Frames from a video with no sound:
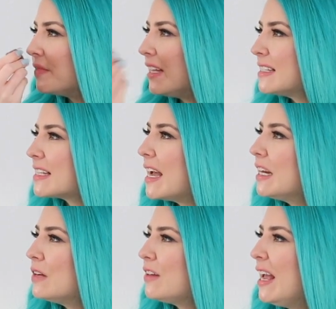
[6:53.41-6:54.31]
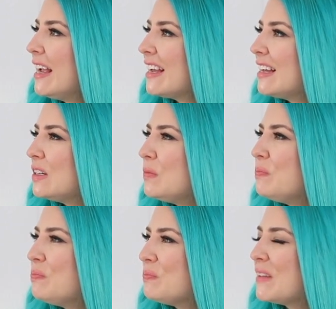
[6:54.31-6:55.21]
It's kind of like,
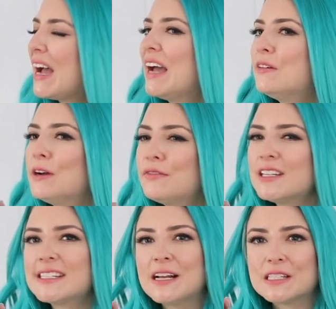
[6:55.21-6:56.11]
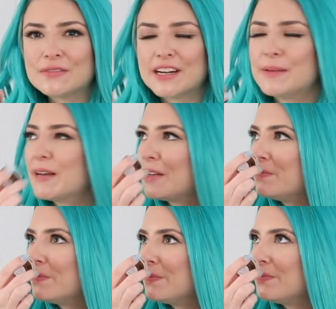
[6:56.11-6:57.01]
I don't know if this sounds funny,
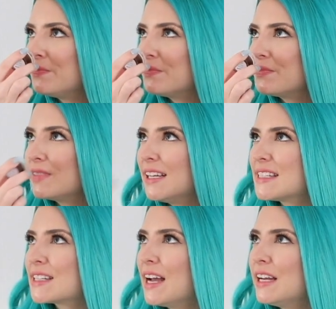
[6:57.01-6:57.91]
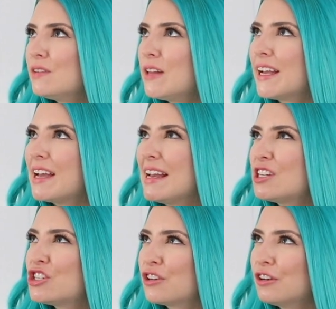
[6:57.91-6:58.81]
but it's kind of like a
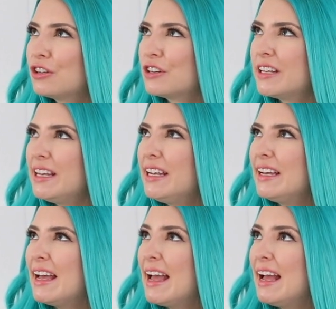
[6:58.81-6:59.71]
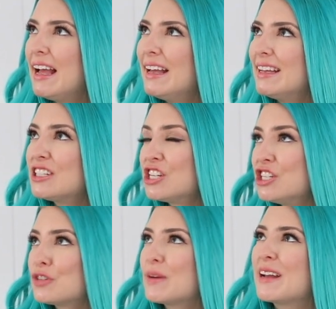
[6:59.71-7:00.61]
sugar cookie,
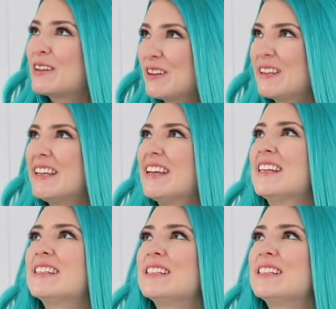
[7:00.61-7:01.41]
gingerbread cookie